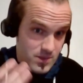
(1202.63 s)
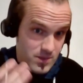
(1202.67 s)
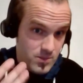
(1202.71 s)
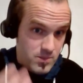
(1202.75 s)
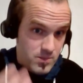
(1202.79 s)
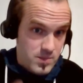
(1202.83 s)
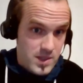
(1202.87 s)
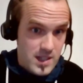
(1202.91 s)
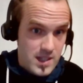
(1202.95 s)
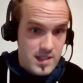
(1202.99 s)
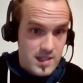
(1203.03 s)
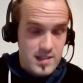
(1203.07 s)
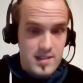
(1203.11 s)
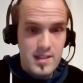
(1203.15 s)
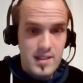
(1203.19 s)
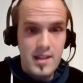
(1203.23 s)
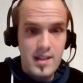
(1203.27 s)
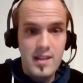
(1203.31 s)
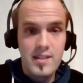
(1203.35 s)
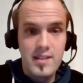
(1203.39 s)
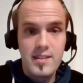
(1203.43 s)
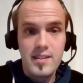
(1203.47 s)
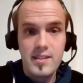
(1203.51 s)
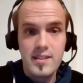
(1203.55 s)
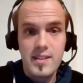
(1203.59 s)
But I
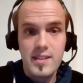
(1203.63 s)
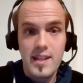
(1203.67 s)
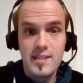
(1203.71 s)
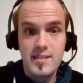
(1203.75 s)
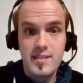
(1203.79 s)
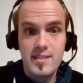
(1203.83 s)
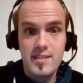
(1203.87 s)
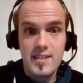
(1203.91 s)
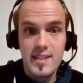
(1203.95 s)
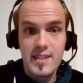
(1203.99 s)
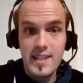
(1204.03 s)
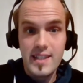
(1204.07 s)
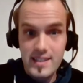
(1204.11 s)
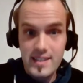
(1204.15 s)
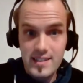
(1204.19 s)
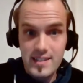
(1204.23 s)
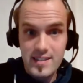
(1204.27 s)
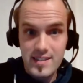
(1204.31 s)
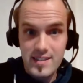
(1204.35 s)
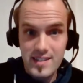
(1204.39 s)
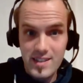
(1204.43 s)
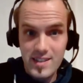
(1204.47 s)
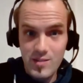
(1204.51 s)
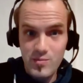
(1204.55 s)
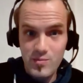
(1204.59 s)
think that's the hit
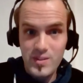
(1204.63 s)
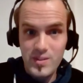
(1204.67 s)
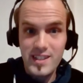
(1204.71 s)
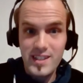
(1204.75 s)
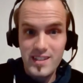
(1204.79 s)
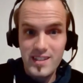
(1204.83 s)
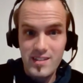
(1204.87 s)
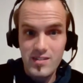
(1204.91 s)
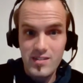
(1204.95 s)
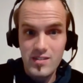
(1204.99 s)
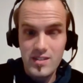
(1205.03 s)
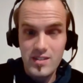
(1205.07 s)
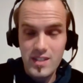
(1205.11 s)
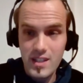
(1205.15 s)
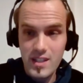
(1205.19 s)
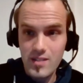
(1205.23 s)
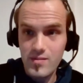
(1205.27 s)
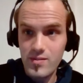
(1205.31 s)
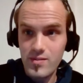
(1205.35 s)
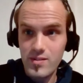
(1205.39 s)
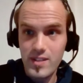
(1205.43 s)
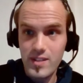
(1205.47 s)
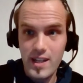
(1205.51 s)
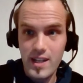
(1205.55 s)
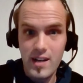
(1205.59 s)
that we need to take
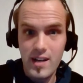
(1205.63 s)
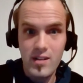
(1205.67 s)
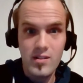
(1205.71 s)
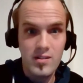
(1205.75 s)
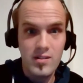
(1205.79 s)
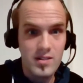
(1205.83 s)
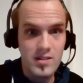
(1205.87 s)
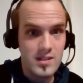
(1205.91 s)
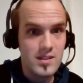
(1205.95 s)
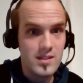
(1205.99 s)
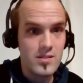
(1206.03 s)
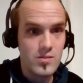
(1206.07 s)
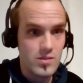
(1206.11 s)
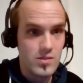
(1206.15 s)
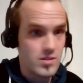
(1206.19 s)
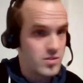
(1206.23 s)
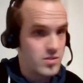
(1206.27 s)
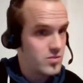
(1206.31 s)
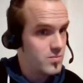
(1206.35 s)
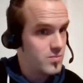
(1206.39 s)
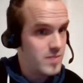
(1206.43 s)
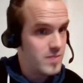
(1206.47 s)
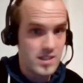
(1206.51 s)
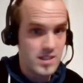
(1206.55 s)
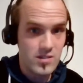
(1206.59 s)
for now in order
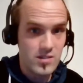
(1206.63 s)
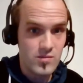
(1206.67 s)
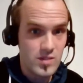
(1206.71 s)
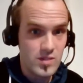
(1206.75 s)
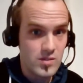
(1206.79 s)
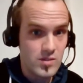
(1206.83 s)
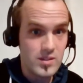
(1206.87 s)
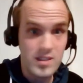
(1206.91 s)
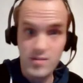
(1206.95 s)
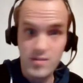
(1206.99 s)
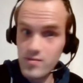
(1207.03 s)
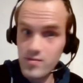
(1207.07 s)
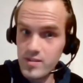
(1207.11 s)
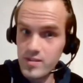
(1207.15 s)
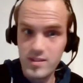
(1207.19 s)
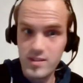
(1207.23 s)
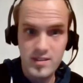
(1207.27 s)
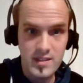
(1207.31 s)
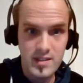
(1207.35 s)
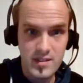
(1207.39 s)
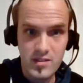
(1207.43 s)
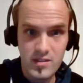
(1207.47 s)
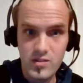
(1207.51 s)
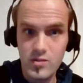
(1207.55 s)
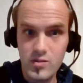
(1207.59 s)
to make a real difference
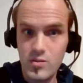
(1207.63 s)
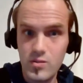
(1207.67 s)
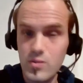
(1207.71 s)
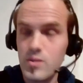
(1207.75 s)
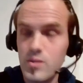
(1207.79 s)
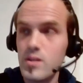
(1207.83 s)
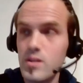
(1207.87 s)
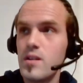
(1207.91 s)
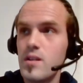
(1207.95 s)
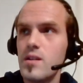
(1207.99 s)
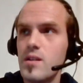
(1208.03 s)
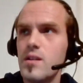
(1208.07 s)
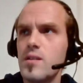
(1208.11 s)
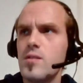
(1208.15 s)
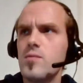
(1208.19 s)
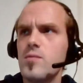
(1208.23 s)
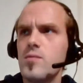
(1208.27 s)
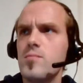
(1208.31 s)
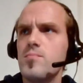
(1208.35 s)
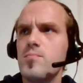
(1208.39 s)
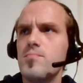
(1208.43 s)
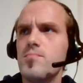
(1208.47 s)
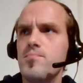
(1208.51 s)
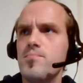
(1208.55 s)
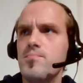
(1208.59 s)
and to
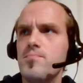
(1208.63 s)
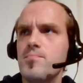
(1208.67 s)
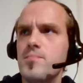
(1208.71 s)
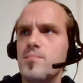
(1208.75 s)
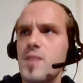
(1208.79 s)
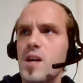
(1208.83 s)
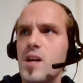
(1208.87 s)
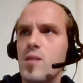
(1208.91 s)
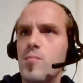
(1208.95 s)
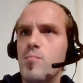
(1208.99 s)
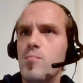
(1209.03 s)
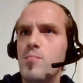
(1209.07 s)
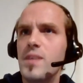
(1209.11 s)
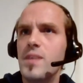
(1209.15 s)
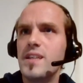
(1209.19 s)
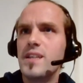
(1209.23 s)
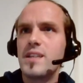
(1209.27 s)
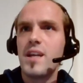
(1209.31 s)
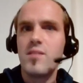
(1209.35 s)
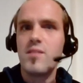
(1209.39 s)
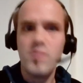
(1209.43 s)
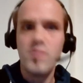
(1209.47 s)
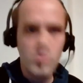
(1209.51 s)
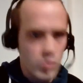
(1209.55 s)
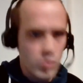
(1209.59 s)
make
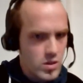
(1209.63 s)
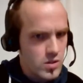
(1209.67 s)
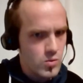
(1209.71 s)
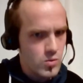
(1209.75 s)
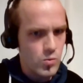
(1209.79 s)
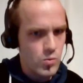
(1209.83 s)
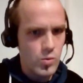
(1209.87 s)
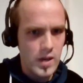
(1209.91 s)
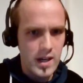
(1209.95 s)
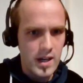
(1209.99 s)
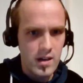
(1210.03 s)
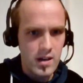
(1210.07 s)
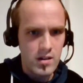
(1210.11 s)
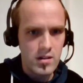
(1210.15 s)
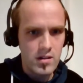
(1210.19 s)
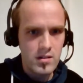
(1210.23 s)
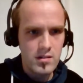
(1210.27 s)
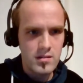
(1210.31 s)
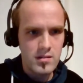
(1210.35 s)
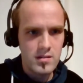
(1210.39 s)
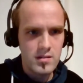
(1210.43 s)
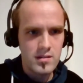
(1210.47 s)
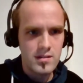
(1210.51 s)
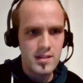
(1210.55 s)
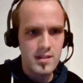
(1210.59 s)
everyone aware
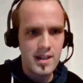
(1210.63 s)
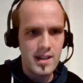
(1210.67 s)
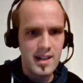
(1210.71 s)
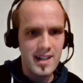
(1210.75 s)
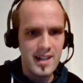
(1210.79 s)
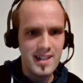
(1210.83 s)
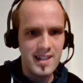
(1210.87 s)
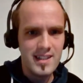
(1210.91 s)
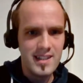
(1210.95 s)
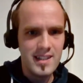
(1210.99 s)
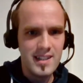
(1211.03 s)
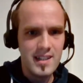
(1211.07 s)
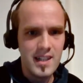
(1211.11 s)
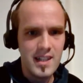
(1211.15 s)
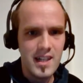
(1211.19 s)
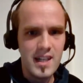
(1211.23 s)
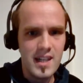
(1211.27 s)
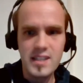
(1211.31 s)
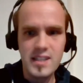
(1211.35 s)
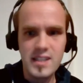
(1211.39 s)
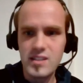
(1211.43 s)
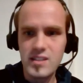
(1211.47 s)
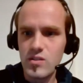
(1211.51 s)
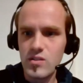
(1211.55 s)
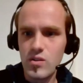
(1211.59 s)
that
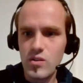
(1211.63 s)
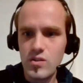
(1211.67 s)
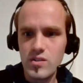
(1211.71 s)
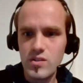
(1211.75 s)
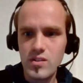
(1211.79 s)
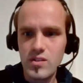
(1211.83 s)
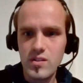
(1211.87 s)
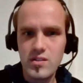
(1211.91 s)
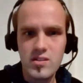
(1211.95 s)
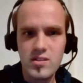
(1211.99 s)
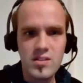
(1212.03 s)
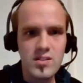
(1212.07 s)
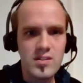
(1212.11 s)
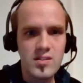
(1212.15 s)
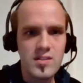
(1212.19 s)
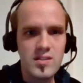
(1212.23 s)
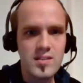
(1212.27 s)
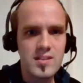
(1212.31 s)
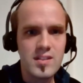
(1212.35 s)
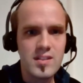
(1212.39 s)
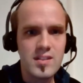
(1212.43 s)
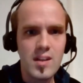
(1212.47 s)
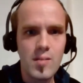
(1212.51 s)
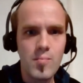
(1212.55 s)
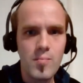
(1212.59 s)
it's not just
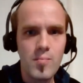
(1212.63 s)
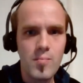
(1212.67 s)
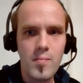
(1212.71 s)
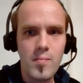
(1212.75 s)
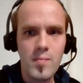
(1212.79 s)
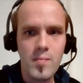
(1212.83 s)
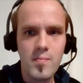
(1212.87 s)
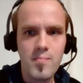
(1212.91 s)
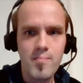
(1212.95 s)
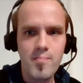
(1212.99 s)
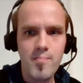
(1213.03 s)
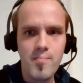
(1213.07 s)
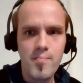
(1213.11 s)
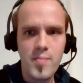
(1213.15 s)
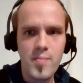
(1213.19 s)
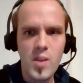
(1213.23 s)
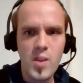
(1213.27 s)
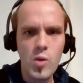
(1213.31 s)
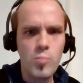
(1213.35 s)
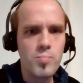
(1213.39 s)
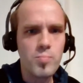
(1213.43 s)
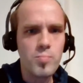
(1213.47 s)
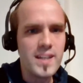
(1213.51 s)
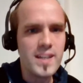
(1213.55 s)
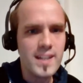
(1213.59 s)
some
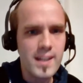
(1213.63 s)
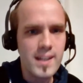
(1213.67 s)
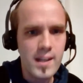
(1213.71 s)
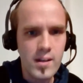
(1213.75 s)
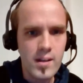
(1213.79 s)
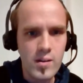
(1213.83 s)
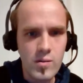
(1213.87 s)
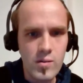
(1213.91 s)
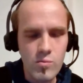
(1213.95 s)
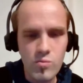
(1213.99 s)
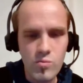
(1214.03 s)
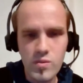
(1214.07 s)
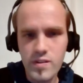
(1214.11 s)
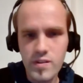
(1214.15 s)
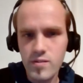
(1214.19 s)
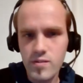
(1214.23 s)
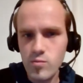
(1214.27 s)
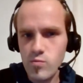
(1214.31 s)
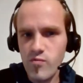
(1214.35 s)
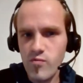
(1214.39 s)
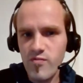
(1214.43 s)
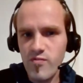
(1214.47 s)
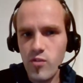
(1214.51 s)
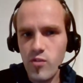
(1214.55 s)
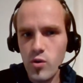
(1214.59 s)
opinion we're
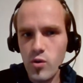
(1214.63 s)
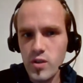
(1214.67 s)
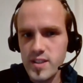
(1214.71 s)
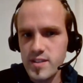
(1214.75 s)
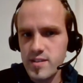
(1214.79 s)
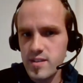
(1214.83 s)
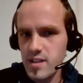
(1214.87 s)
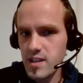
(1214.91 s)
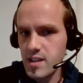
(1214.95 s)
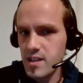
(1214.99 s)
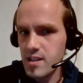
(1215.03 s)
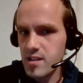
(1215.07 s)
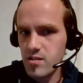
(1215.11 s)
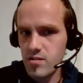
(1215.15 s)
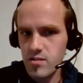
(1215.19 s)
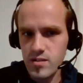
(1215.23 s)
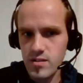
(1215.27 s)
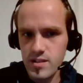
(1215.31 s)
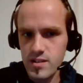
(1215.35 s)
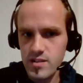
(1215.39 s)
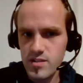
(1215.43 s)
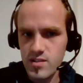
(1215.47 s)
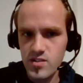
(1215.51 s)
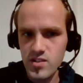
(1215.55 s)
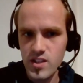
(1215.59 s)
voicing here on
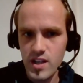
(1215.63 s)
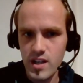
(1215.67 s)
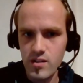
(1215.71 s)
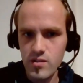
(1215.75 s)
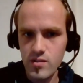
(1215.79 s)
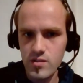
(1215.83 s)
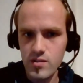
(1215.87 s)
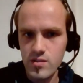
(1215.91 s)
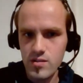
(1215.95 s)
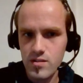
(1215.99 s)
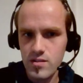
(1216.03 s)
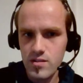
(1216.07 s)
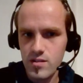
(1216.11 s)
this channel.